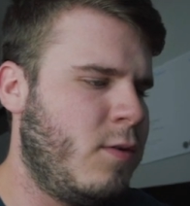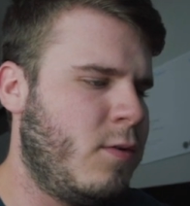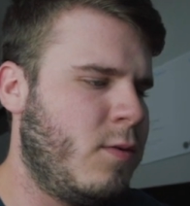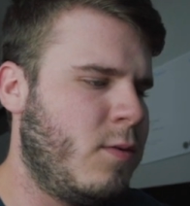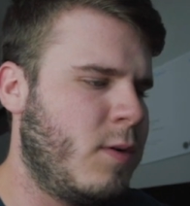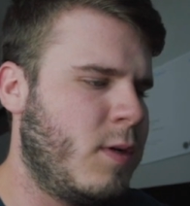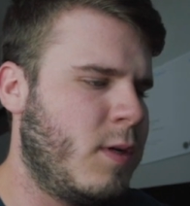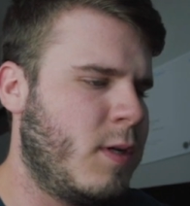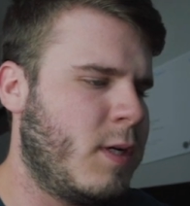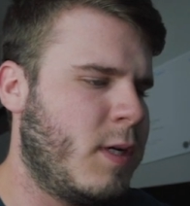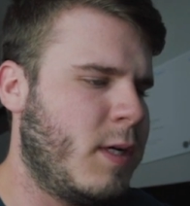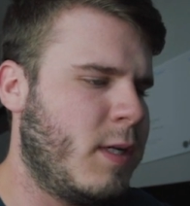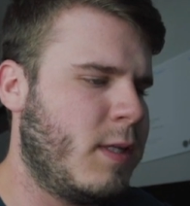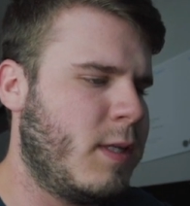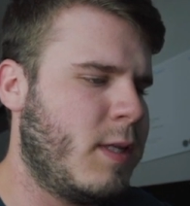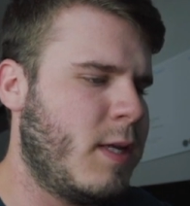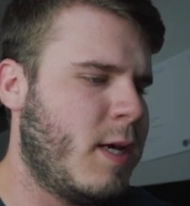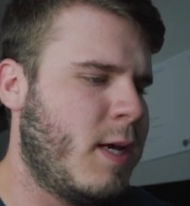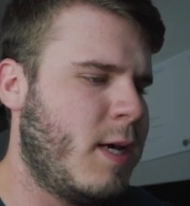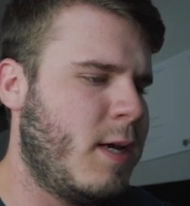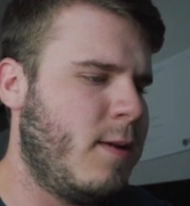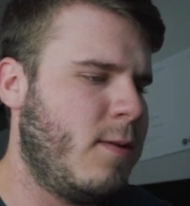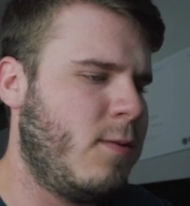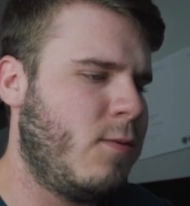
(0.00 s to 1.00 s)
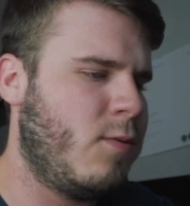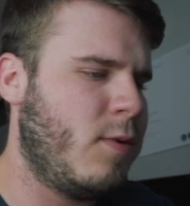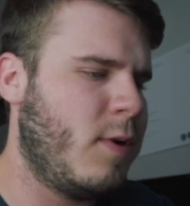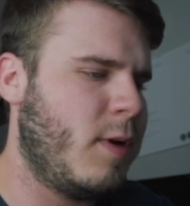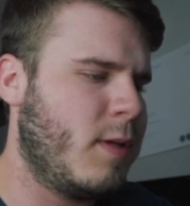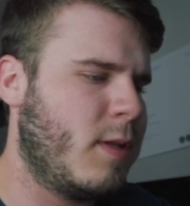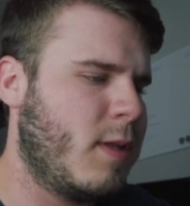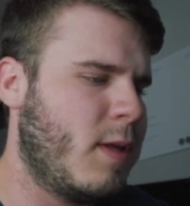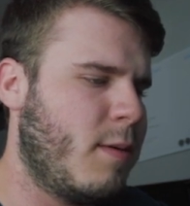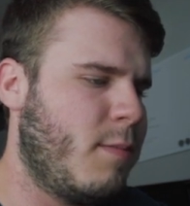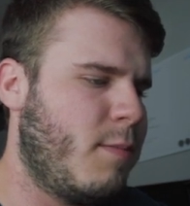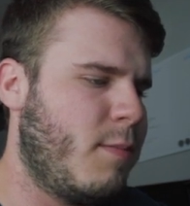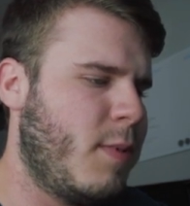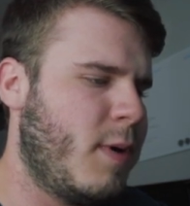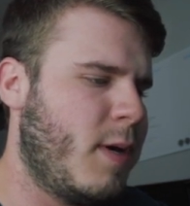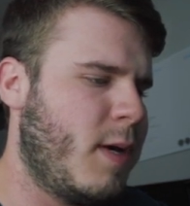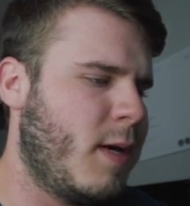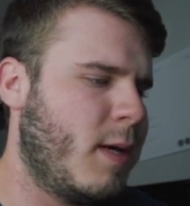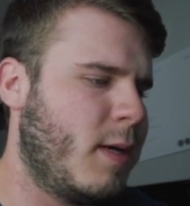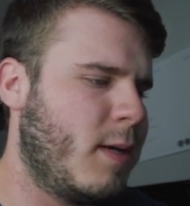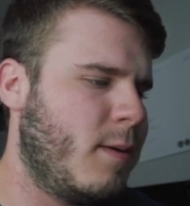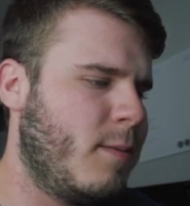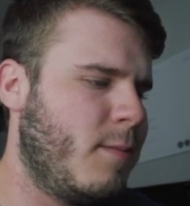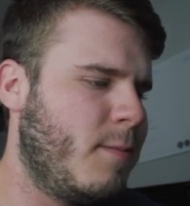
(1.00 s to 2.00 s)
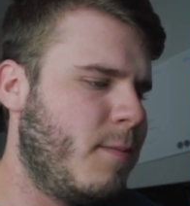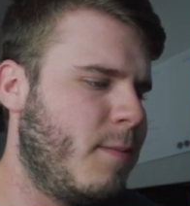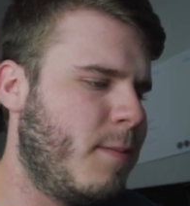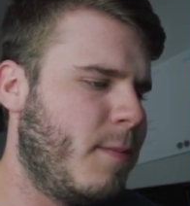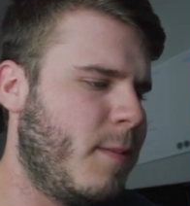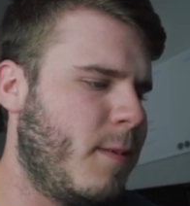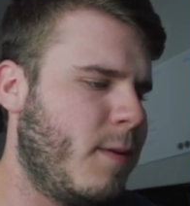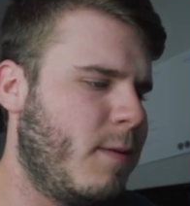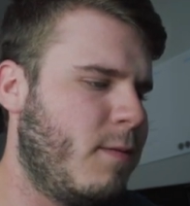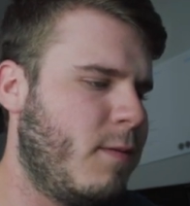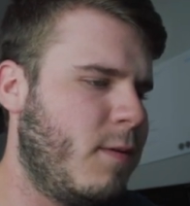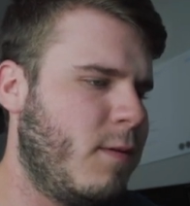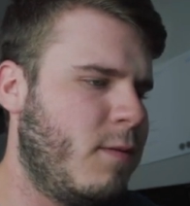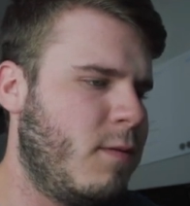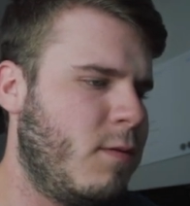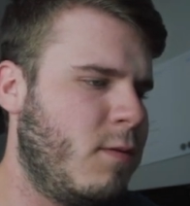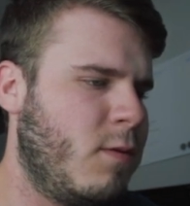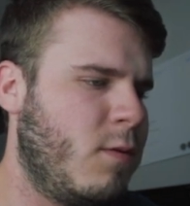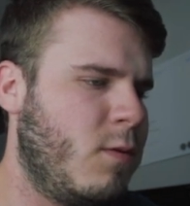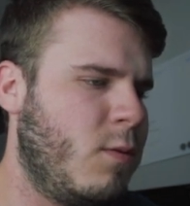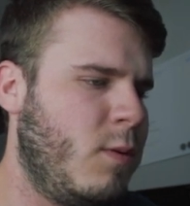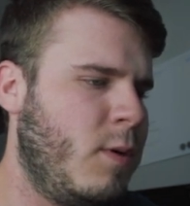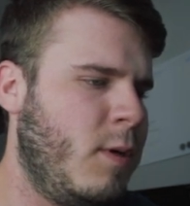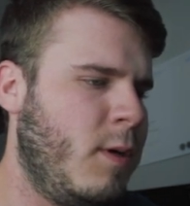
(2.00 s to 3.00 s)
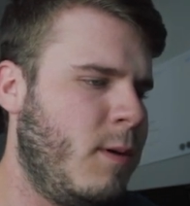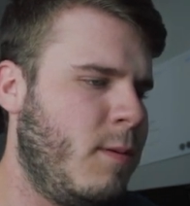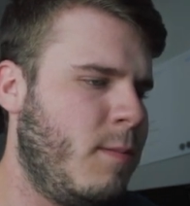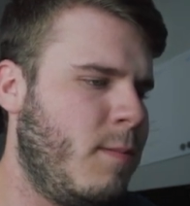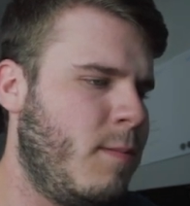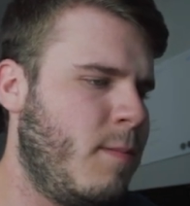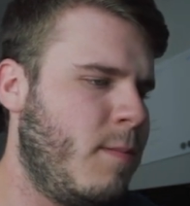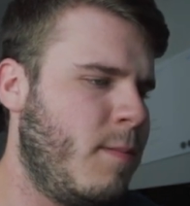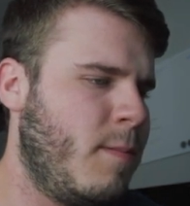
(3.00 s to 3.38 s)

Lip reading: So we're gonna cut that, drag that back. Let's listen to it.